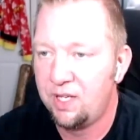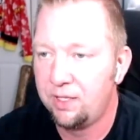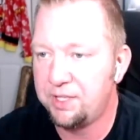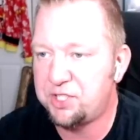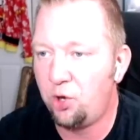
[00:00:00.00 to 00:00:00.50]

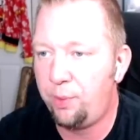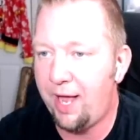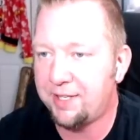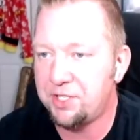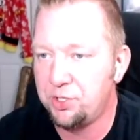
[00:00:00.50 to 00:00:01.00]
Let's go
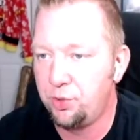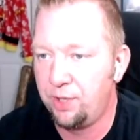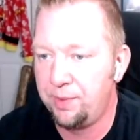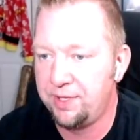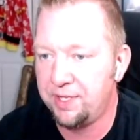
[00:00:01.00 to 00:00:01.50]
back to doing
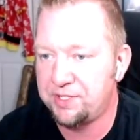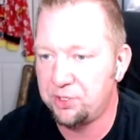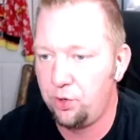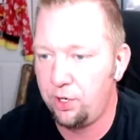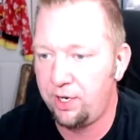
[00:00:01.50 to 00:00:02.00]
them in this
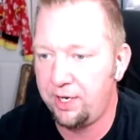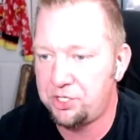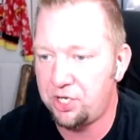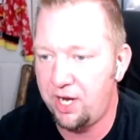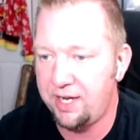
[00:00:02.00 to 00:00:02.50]
order and
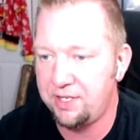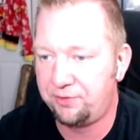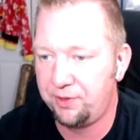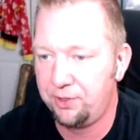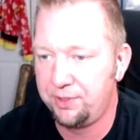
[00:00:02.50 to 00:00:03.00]
trying to
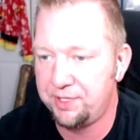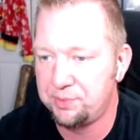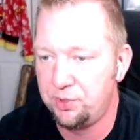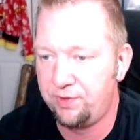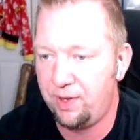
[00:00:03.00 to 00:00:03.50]
fill
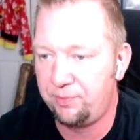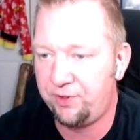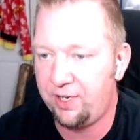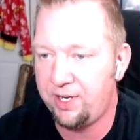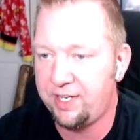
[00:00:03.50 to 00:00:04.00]
this move up
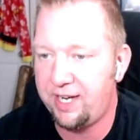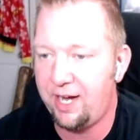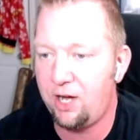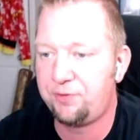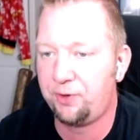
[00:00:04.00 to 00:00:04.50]
very
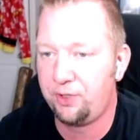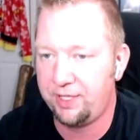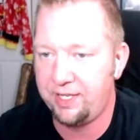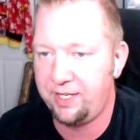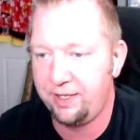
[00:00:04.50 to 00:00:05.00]

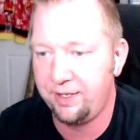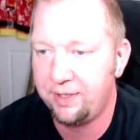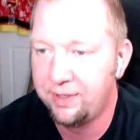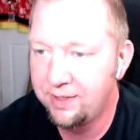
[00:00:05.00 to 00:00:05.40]
carefully here.